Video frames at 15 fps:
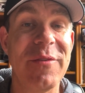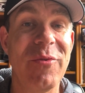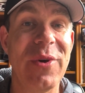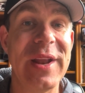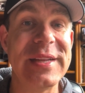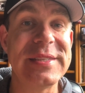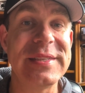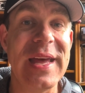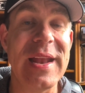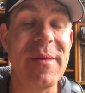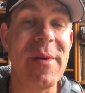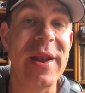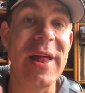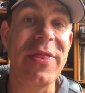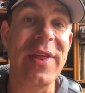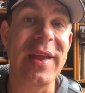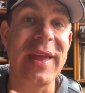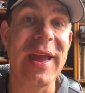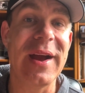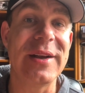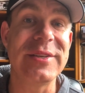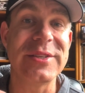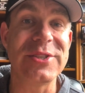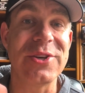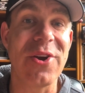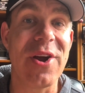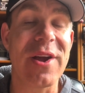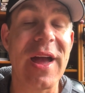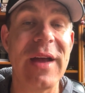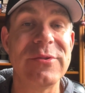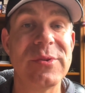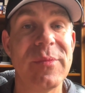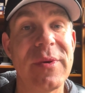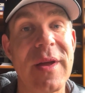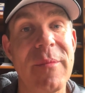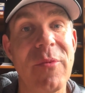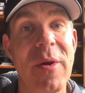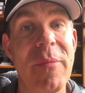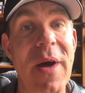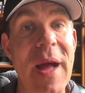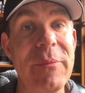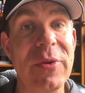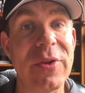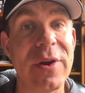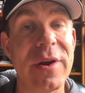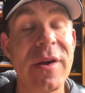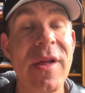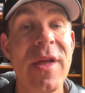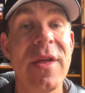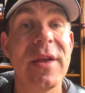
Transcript: of what I said about I think Heritage and Archives will become more popular,